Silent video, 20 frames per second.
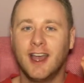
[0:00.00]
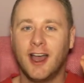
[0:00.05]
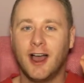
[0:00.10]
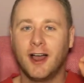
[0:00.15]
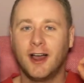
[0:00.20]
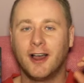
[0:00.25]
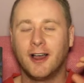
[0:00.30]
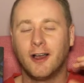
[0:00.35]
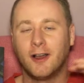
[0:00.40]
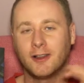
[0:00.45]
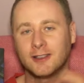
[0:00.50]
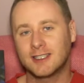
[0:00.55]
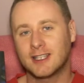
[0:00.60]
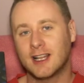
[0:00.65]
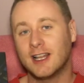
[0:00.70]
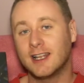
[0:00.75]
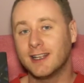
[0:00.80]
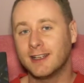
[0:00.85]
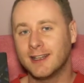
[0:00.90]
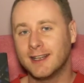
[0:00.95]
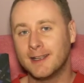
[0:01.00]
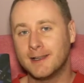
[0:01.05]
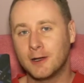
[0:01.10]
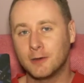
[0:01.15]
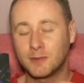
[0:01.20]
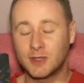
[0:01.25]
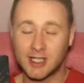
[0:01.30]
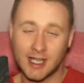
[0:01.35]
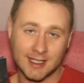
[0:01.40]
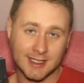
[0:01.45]
a slightly
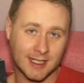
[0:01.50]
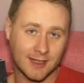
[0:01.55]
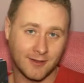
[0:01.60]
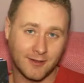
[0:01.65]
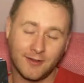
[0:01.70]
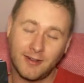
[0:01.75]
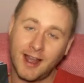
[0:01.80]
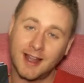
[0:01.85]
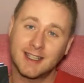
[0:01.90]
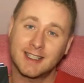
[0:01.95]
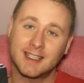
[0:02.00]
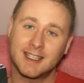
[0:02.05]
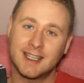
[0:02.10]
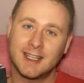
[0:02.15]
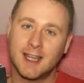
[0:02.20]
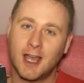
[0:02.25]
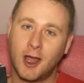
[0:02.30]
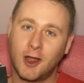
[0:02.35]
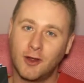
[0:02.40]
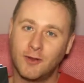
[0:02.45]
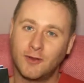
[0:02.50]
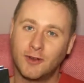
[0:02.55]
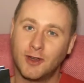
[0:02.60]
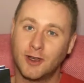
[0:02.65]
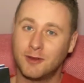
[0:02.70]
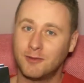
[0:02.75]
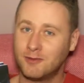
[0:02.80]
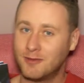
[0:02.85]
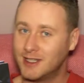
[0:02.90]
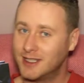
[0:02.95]
obsessive fancy
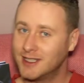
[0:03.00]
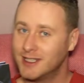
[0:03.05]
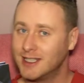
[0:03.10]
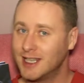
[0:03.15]
over Mr.